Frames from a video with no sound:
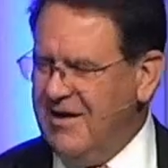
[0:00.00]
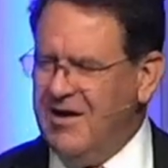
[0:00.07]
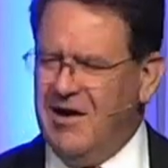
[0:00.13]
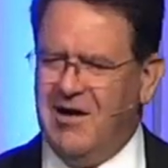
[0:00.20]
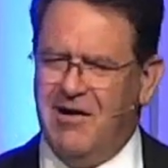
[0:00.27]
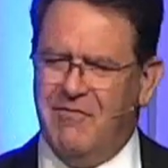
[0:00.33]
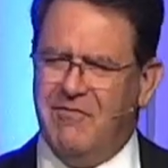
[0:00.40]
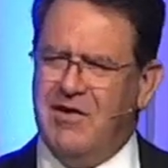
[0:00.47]

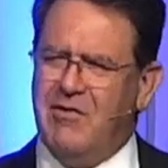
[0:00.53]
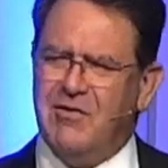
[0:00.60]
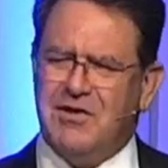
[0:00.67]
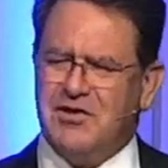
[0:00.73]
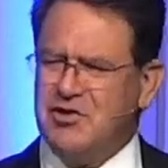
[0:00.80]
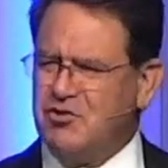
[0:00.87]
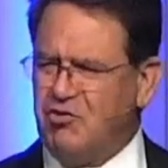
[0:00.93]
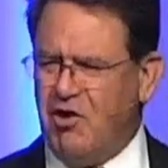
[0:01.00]
very
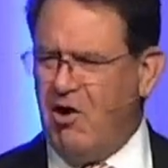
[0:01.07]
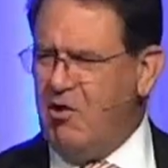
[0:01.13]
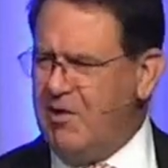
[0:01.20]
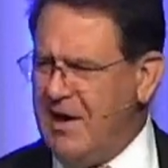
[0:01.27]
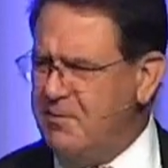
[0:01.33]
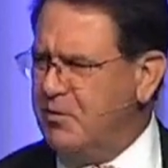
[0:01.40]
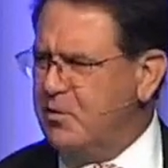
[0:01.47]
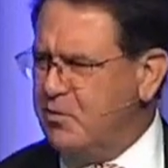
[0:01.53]
strong,
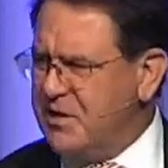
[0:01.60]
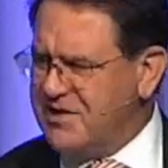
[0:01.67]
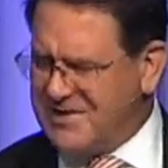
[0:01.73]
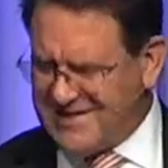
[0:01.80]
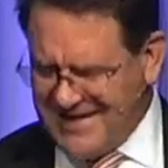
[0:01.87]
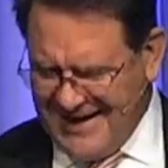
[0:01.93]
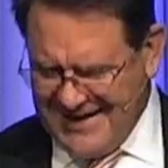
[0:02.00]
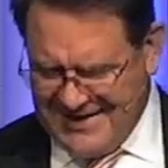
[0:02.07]
able to
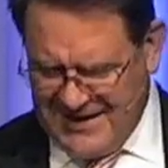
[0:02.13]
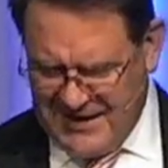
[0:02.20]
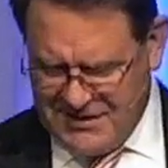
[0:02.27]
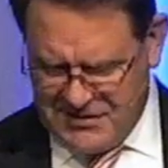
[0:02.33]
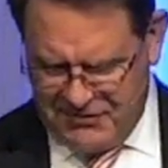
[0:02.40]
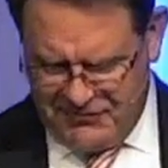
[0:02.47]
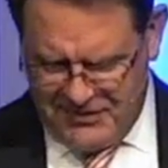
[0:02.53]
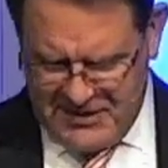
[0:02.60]
withstand
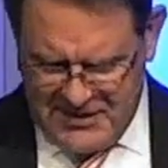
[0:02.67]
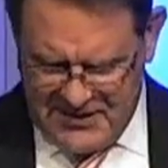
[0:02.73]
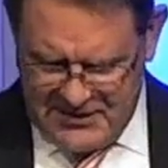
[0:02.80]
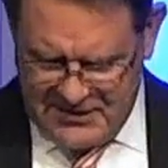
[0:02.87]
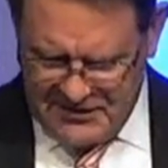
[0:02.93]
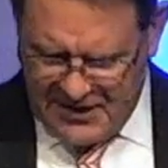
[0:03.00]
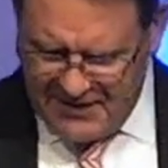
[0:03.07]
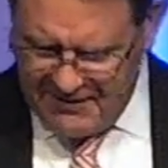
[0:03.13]
lots of
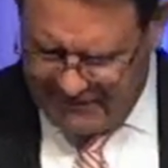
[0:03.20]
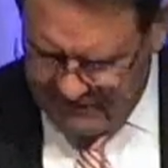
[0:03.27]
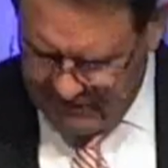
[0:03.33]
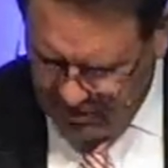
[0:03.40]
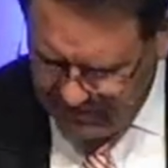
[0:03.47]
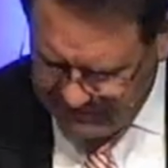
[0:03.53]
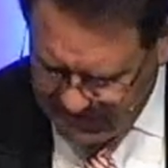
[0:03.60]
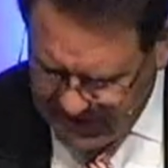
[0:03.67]
things. They
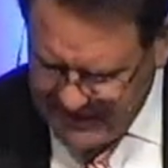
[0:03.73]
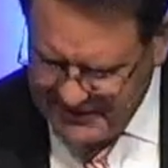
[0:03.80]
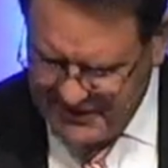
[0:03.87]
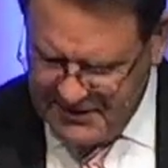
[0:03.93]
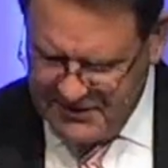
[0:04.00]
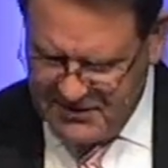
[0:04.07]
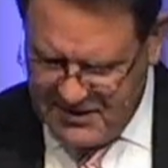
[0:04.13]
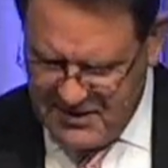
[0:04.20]
are
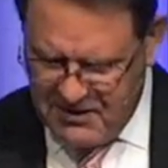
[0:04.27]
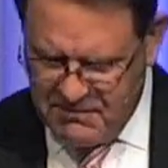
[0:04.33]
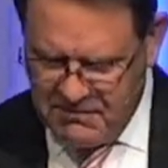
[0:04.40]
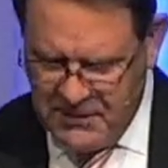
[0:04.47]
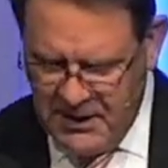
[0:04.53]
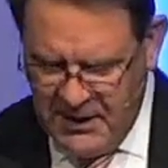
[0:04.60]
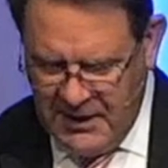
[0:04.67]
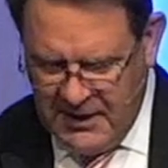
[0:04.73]
finding
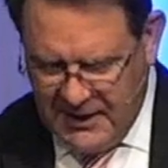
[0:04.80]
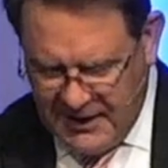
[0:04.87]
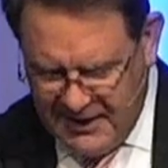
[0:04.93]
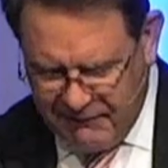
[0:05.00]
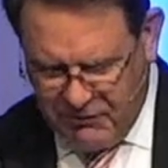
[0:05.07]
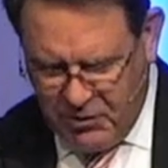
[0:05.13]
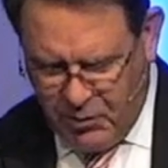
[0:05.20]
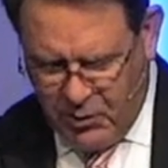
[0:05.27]
them
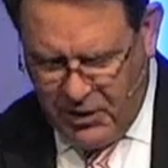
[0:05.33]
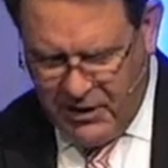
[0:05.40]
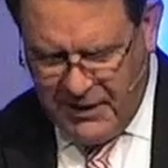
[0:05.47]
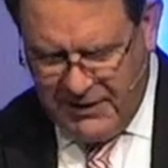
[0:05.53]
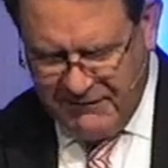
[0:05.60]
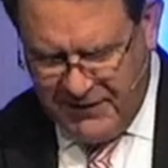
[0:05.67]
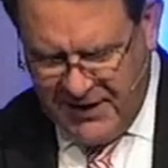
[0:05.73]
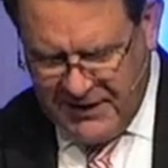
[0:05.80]
everywhere.
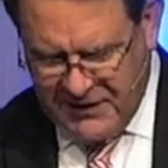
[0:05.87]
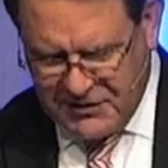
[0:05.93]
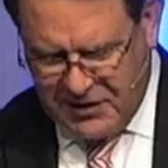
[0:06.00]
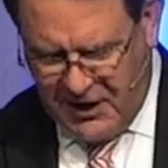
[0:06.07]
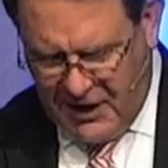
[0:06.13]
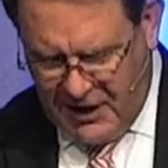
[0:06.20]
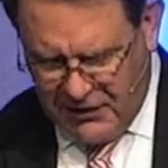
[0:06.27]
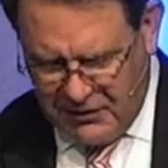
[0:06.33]
In fact,
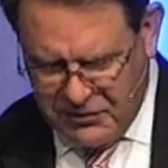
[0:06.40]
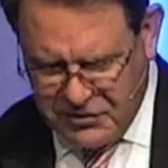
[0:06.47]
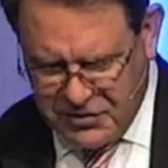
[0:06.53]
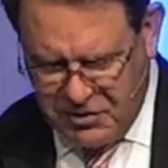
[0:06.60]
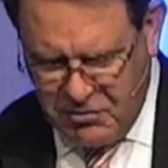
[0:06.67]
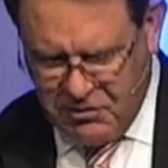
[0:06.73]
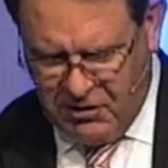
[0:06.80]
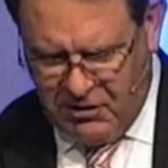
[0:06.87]
scholars,
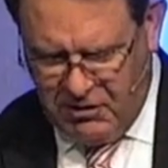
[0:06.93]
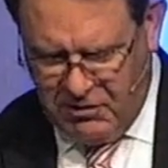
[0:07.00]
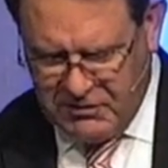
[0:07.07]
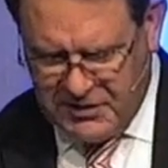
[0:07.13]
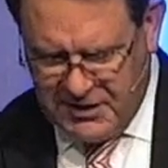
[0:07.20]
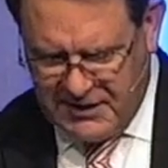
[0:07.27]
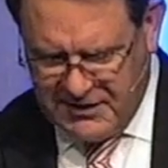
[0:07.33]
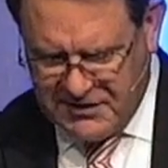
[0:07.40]

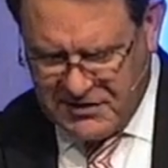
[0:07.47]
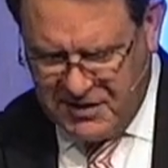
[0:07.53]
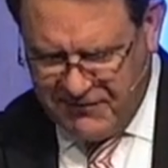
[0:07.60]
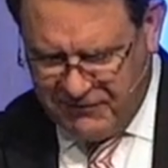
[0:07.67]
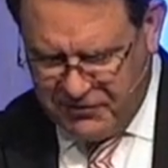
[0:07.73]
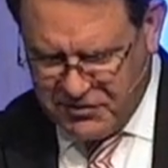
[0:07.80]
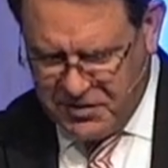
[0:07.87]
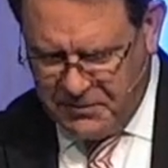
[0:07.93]
so-called, tell us they
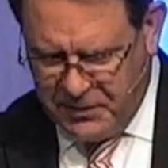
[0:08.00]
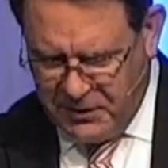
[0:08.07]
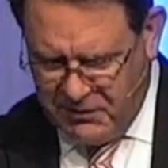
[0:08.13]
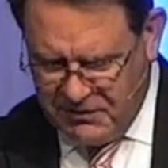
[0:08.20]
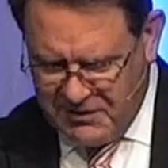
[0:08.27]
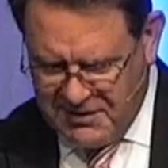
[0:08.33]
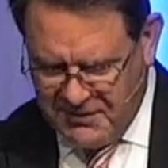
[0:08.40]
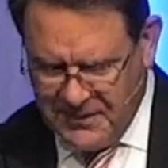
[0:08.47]
first
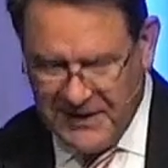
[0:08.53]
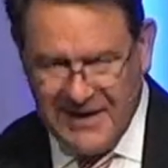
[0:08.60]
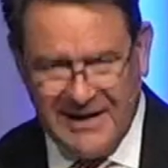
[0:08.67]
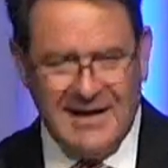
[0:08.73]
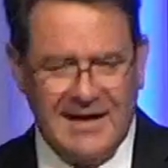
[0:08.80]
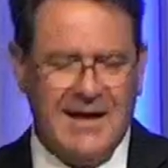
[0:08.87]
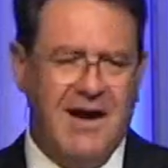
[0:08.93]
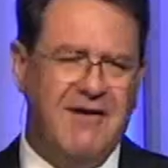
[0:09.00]
appeared at the
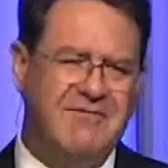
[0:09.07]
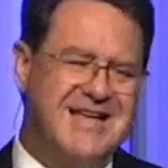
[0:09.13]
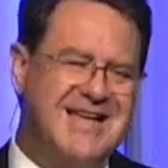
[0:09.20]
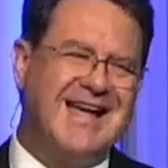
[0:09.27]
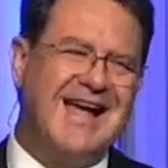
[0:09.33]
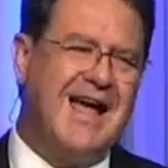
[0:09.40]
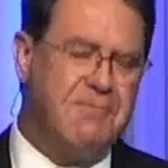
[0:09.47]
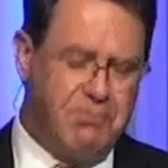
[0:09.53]
beginning of the
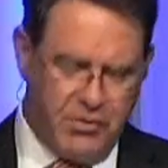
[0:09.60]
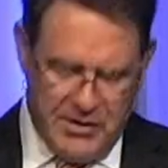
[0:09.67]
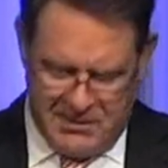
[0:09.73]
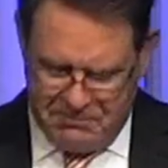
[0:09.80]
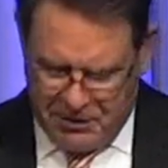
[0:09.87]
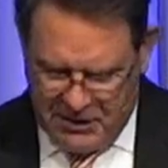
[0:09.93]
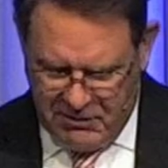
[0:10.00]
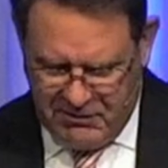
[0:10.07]

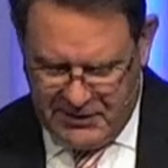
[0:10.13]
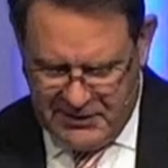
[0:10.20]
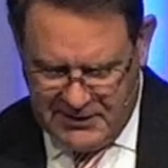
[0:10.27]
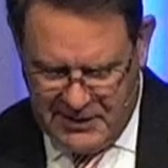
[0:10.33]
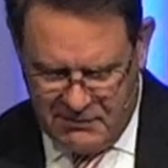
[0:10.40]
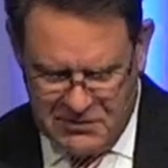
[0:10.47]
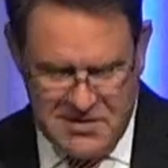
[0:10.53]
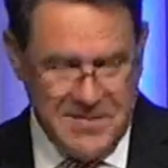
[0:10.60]
Cambrian
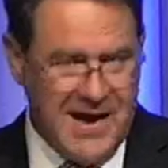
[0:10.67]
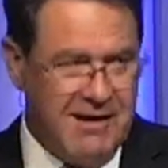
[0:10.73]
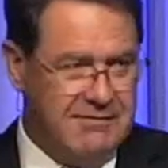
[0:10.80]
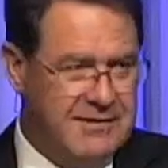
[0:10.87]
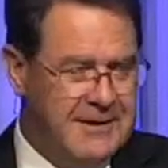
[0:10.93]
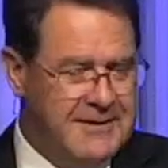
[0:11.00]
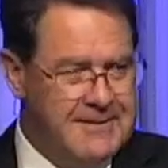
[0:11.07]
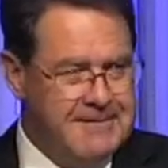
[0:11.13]
period. That was about